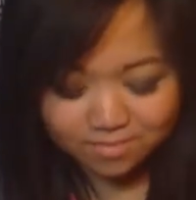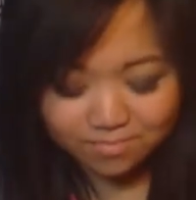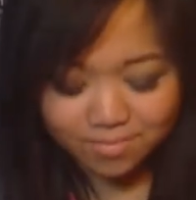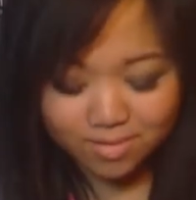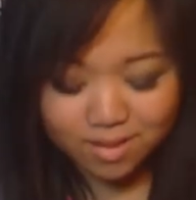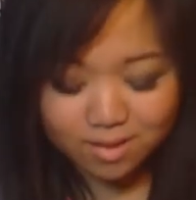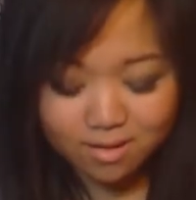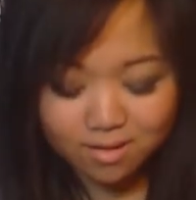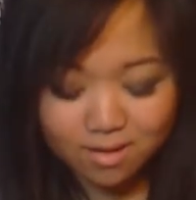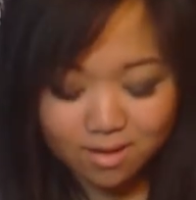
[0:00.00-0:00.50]

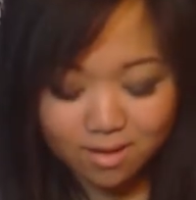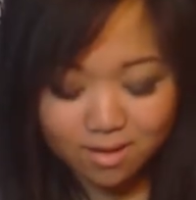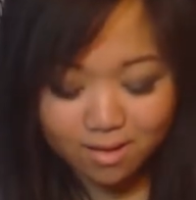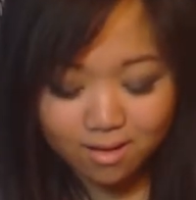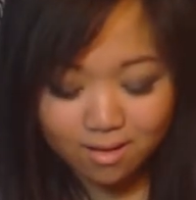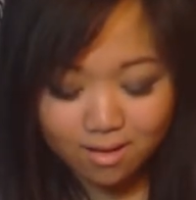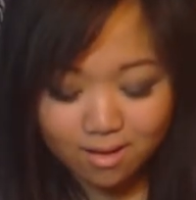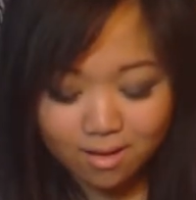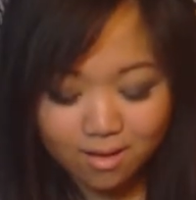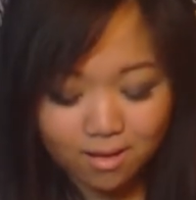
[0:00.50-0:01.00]
But
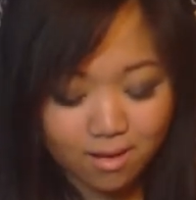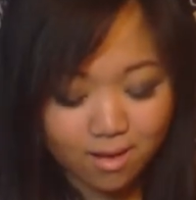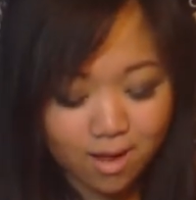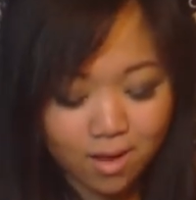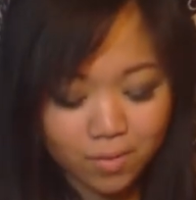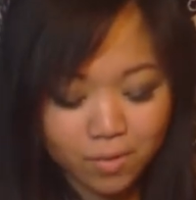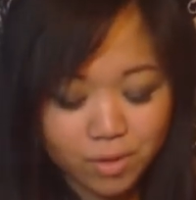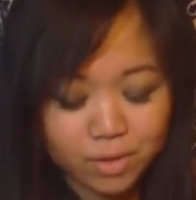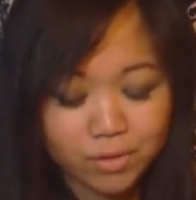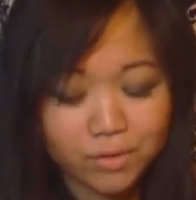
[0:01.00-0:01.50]
I
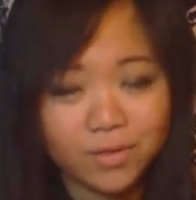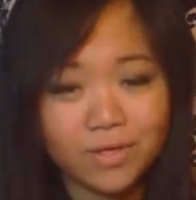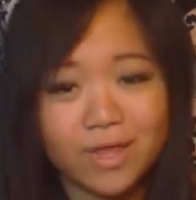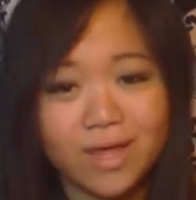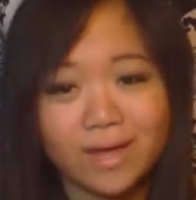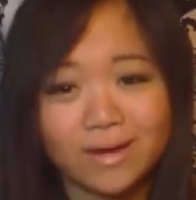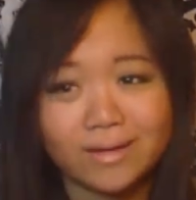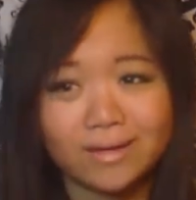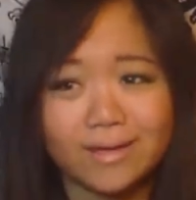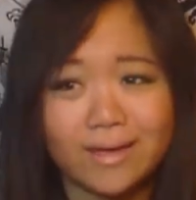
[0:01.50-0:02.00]
wouldn't do
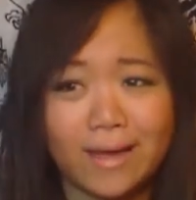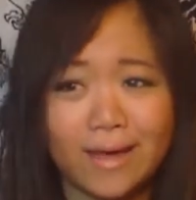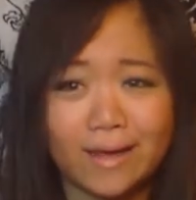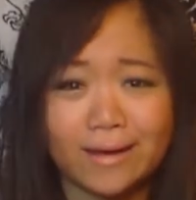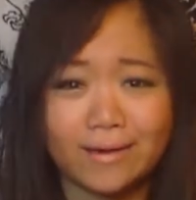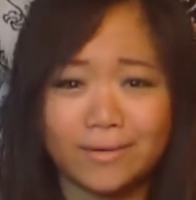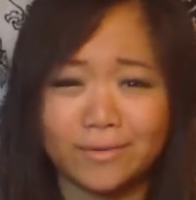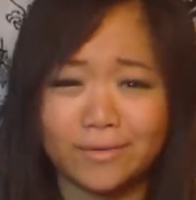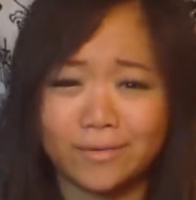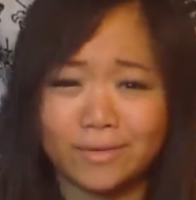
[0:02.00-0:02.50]
that again.
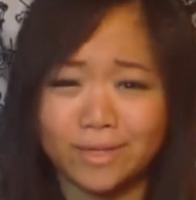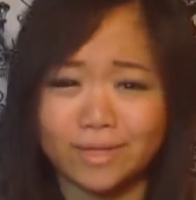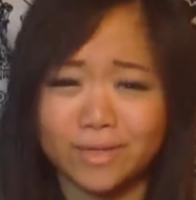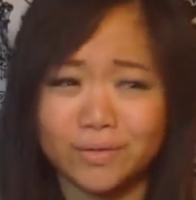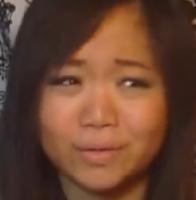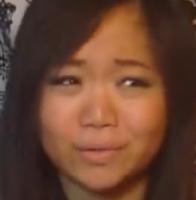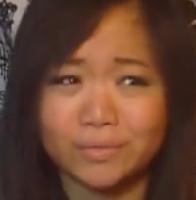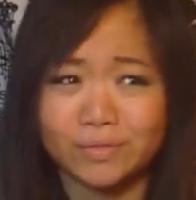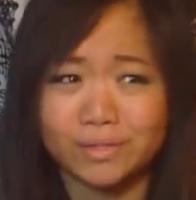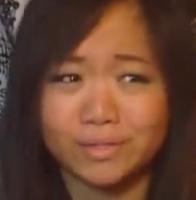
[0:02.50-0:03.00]
I don't think.
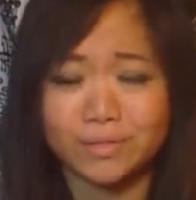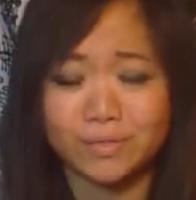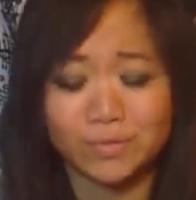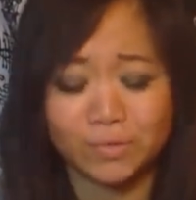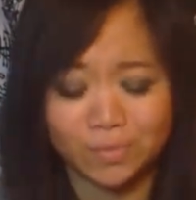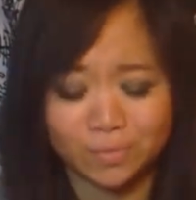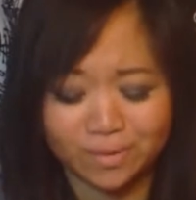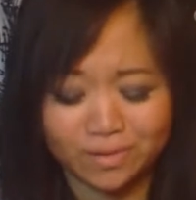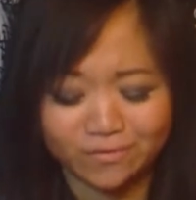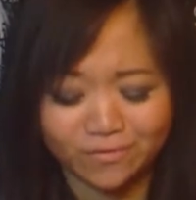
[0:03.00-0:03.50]
That's really
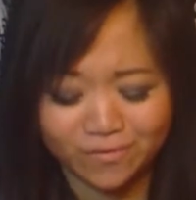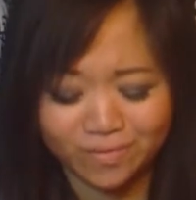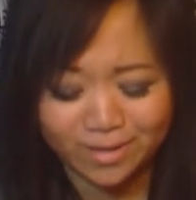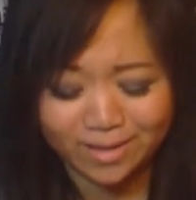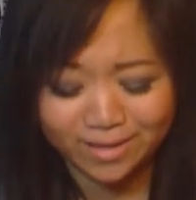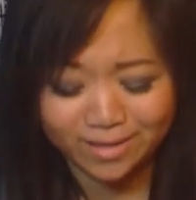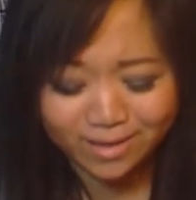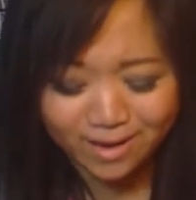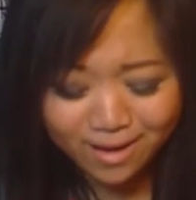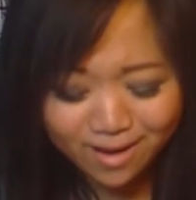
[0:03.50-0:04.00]
stupid of
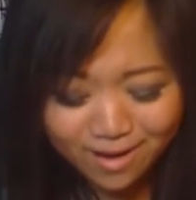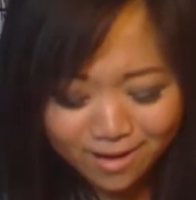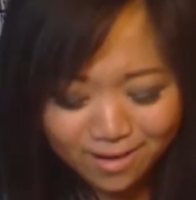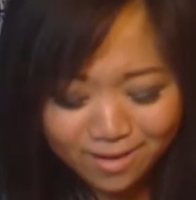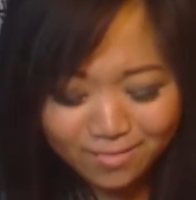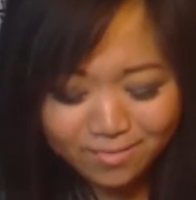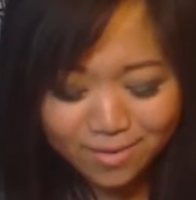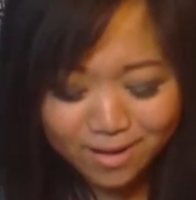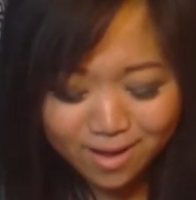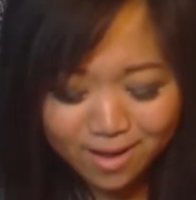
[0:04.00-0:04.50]
me.
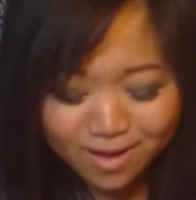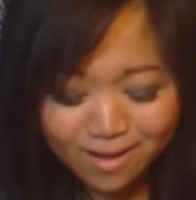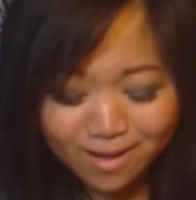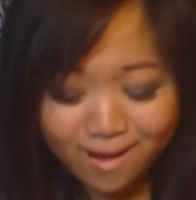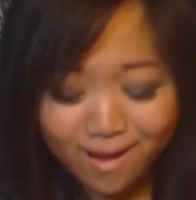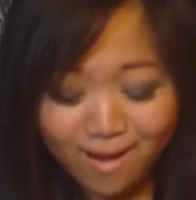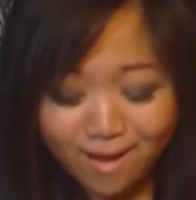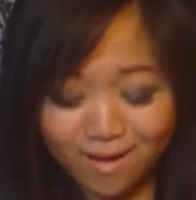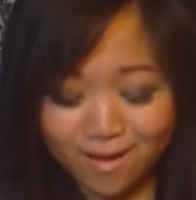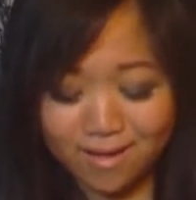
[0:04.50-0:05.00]
But
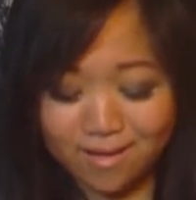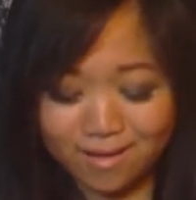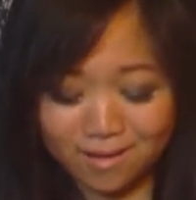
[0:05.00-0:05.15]
yeah,